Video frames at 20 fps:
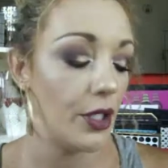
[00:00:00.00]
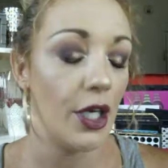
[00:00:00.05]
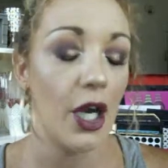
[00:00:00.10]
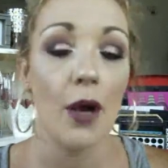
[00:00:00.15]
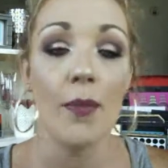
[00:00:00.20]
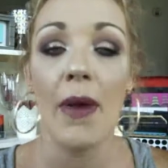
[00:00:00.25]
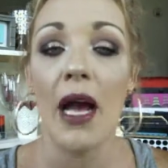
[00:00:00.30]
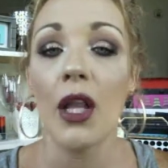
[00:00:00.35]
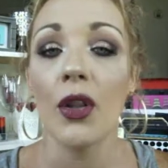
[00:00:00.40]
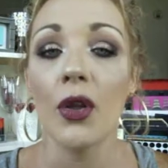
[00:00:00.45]
you
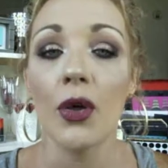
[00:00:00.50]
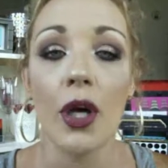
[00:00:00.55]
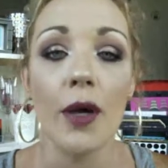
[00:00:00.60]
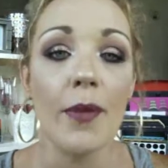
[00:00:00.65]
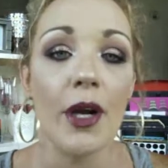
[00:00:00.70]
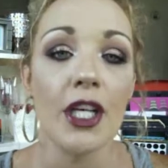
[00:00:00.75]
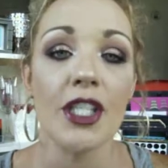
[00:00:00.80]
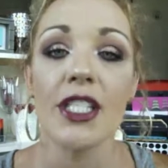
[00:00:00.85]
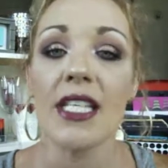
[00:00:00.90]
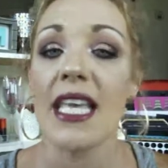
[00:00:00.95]
know, my Laura
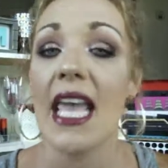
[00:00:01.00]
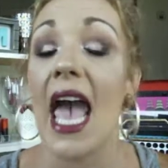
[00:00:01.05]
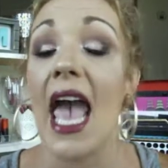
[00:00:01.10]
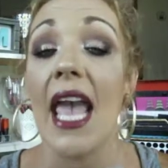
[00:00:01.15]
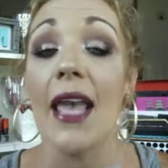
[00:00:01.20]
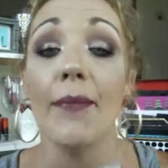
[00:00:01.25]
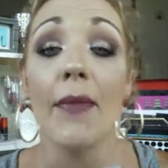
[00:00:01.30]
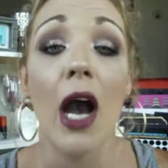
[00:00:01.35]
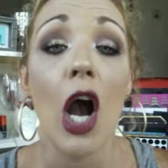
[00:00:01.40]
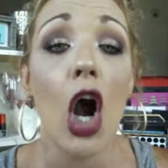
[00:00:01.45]

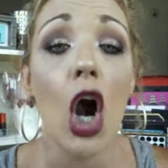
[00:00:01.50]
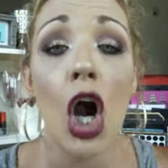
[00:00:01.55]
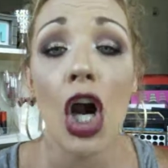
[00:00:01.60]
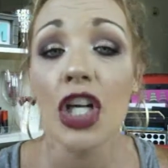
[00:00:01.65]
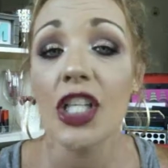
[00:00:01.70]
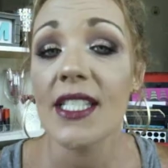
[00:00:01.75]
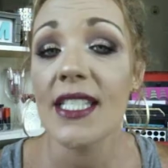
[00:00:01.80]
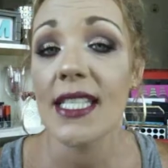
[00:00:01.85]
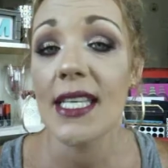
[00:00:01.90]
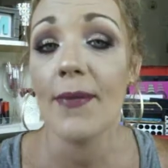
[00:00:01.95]
Mercier, my
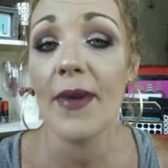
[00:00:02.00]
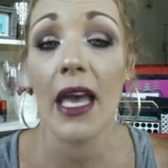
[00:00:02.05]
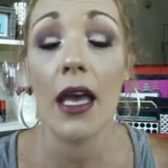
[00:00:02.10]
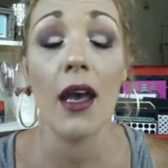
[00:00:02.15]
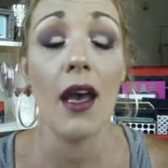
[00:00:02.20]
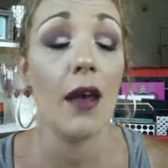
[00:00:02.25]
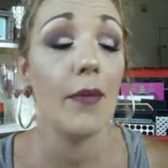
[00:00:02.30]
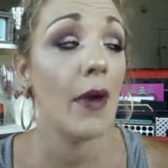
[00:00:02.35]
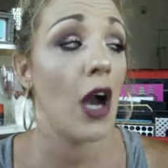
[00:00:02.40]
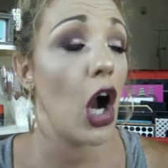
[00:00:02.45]

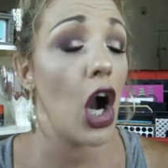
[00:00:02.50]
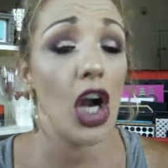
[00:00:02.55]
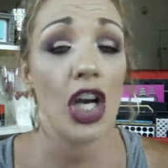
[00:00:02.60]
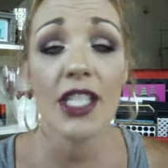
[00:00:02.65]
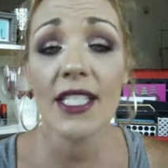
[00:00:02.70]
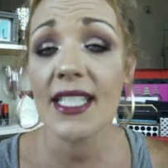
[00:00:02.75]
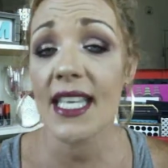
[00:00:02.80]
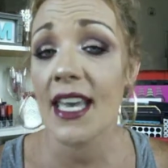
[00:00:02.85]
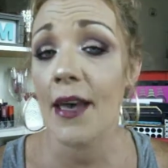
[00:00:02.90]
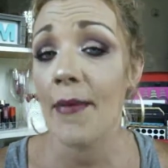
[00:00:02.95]

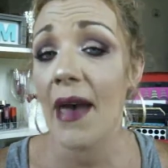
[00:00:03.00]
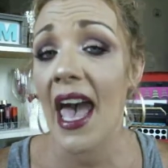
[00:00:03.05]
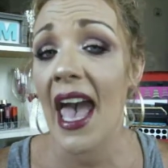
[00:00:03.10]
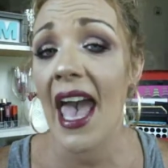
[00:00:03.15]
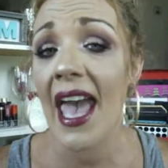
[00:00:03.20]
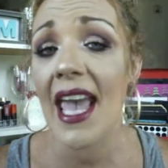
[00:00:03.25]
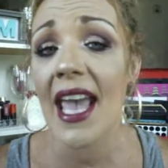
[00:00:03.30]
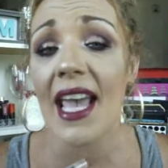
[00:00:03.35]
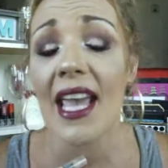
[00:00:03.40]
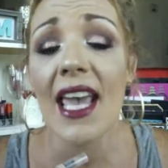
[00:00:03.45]

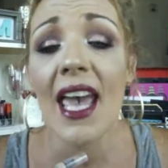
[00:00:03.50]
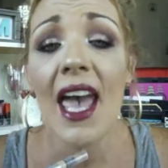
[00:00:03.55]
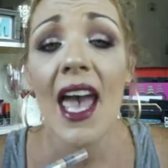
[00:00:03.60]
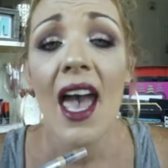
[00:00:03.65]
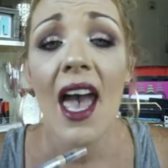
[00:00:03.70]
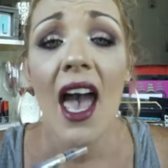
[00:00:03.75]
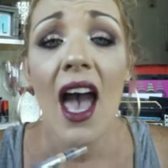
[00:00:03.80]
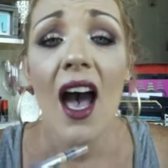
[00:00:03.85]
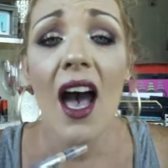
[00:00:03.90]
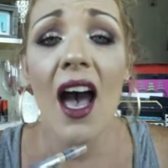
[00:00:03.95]
RCMA,
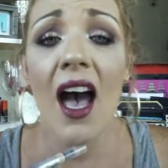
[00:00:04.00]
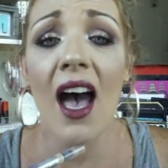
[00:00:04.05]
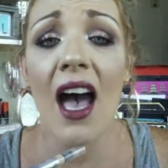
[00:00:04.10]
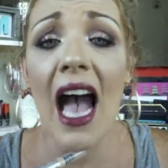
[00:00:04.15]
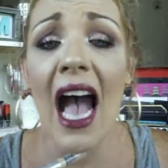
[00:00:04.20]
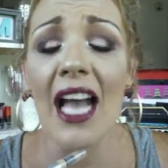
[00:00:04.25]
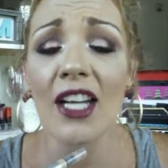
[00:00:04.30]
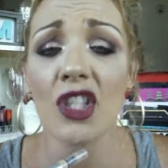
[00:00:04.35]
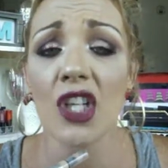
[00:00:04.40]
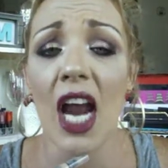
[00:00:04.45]

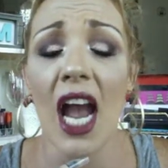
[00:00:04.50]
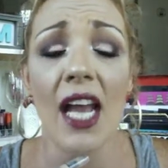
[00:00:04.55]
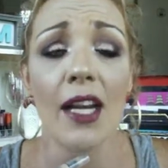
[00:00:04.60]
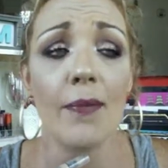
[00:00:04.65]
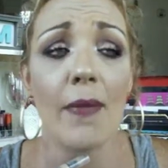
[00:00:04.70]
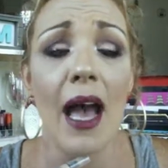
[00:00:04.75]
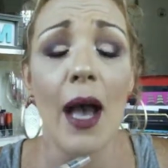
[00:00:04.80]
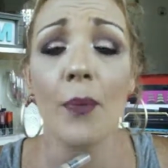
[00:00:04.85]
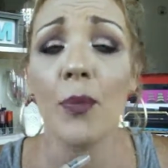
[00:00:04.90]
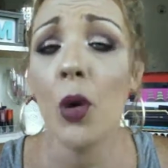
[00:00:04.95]
I tried
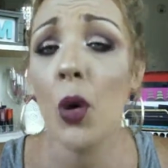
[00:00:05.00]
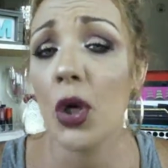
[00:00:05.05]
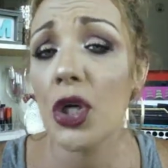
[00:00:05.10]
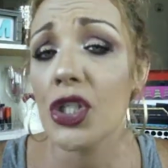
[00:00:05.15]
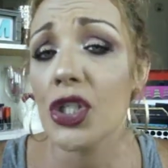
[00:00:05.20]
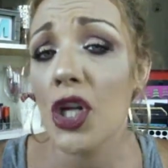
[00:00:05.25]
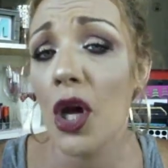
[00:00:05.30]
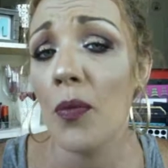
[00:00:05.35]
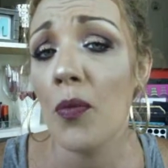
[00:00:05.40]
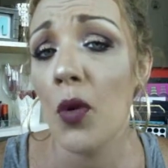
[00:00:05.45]
my
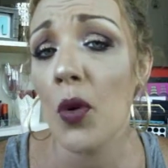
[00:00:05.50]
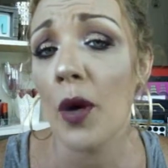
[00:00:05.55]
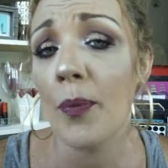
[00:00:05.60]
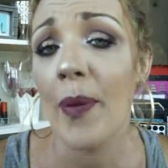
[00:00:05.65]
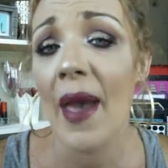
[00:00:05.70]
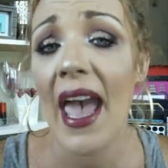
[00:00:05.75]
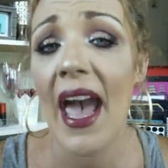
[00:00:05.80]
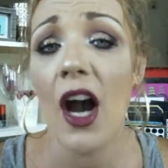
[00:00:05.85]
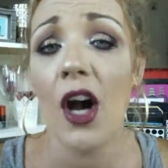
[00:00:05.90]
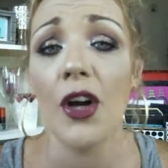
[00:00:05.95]
Pores No More
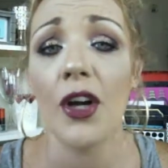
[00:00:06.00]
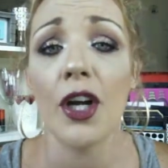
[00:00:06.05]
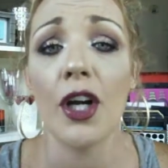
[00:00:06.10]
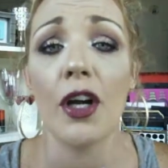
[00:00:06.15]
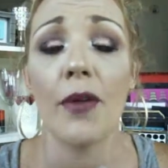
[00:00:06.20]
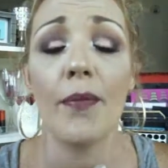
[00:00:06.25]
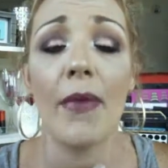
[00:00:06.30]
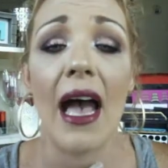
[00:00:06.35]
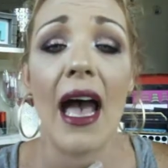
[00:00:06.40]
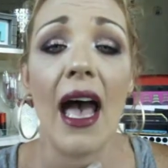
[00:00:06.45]

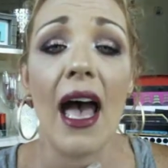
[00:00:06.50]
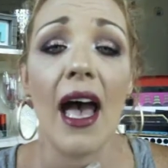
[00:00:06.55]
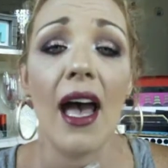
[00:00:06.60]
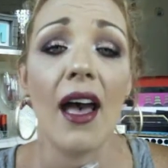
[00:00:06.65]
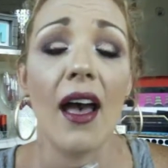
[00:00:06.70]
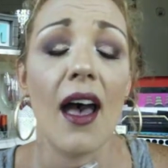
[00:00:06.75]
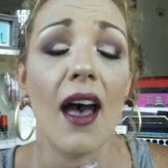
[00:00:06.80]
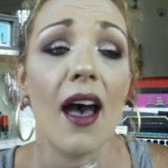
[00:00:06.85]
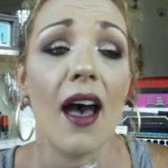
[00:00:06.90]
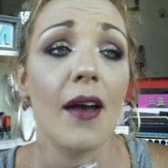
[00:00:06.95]
powder, my